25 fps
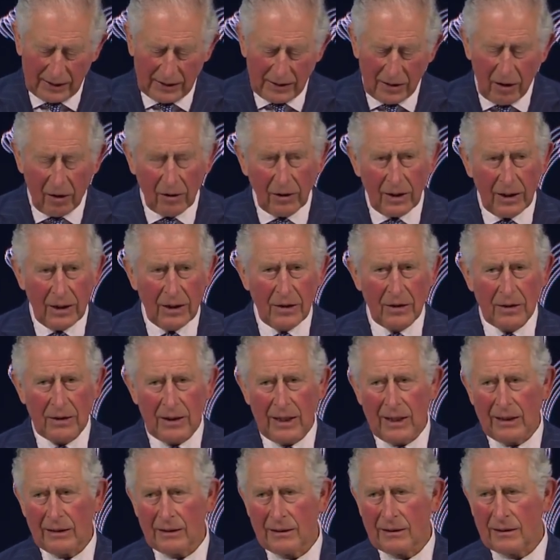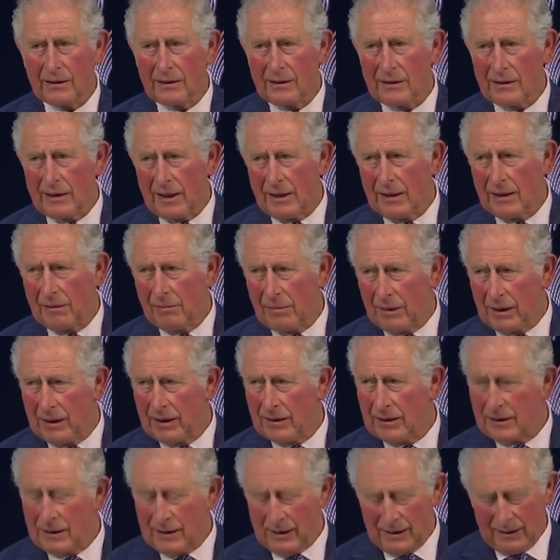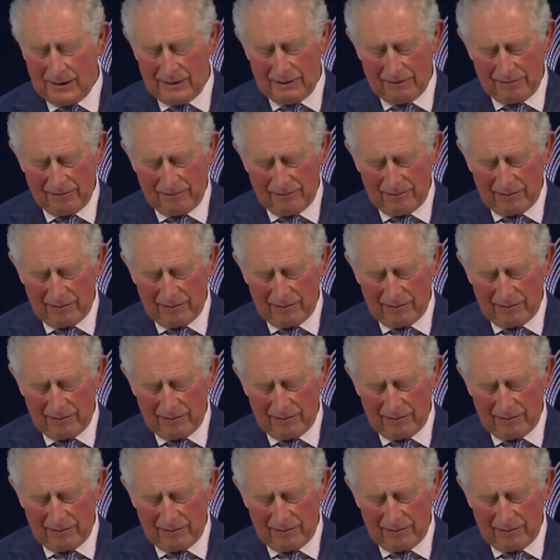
acknowledge that sustainability